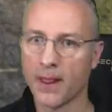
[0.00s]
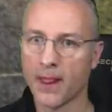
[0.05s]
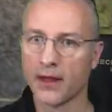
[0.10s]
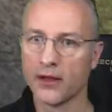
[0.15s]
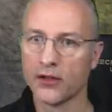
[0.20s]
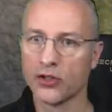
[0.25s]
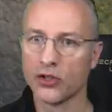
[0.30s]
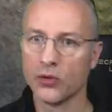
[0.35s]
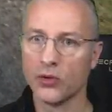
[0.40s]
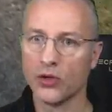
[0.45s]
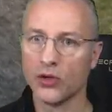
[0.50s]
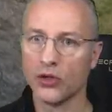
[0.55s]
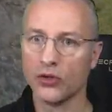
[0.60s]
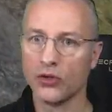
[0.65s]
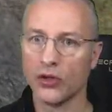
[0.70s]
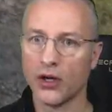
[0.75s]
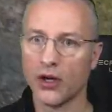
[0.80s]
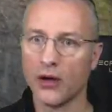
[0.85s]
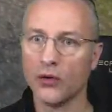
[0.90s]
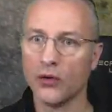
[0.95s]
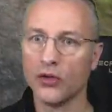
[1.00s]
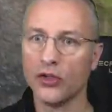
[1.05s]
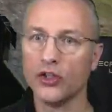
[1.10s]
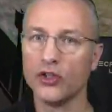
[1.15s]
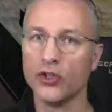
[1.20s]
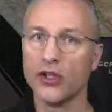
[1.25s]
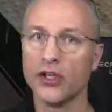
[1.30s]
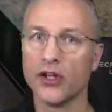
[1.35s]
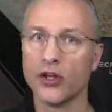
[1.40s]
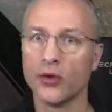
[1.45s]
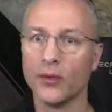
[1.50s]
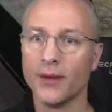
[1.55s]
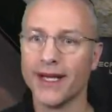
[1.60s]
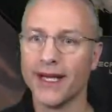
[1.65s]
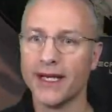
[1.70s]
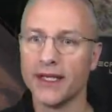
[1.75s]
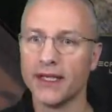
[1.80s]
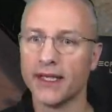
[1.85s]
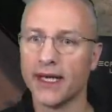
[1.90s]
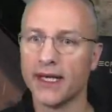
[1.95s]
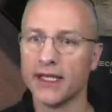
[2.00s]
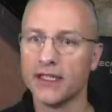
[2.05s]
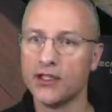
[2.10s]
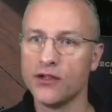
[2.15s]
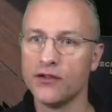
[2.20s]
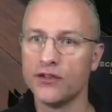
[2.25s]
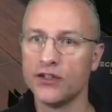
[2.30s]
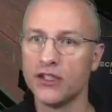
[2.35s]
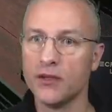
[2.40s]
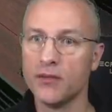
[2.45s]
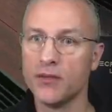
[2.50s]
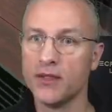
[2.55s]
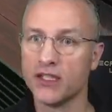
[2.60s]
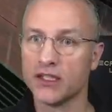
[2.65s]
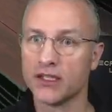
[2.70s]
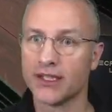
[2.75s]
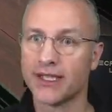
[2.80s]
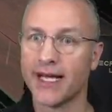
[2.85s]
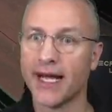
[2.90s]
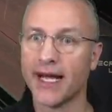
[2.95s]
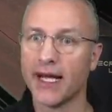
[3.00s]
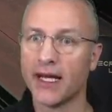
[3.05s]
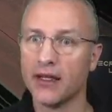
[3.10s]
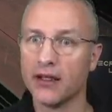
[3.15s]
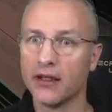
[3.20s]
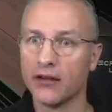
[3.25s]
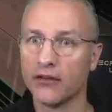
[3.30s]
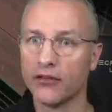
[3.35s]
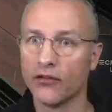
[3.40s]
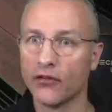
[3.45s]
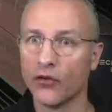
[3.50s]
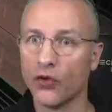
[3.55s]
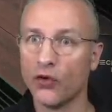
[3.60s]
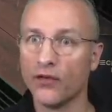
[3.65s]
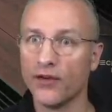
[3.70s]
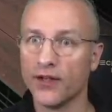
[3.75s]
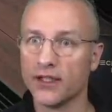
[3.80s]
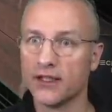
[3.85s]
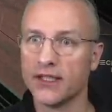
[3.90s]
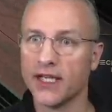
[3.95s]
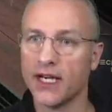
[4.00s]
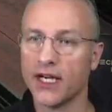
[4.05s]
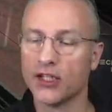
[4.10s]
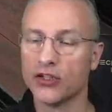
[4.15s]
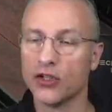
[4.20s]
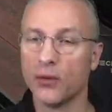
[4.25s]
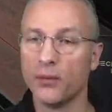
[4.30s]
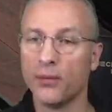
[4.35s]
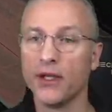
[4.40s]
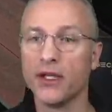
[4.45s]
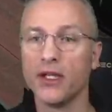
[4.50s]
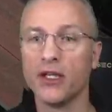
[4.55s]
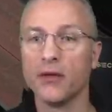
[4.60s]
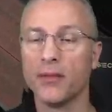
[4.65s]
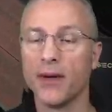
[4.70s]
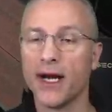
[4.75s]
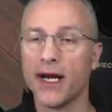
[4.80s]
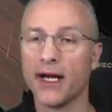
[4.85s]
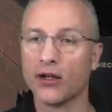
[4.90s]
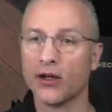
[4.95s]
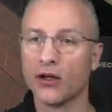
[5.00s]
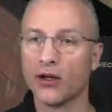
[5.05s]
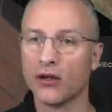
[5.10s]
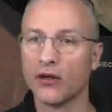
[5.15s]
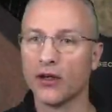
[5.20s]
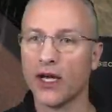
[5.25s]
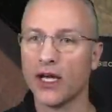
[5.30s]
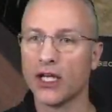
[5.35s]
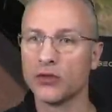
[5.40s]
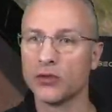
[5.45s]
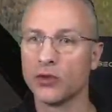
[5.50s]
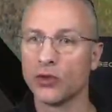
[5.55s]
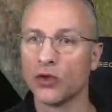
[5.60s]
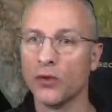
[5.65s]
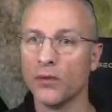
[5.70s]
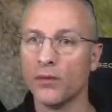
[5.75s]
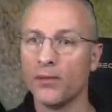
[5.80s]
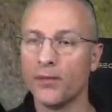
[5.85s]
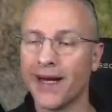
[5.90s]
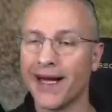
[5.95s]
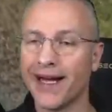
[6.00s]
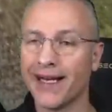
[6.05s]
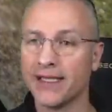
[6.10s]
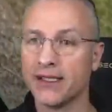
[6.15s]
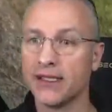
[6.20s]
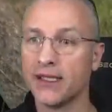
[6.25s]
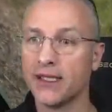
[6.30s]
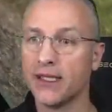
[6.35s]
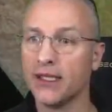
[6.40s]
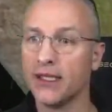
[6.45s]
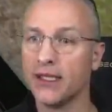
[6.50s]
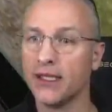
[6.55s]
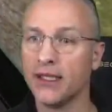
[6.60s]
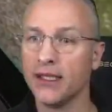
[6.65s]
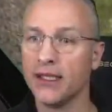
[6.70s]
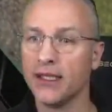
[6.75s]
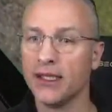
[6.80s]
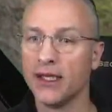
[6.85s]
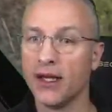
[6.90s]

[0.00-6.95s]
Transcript: You know what, I'm going to do another wee edit, guys. You've seen me just get here over this section. I'll bring you back as we're going past the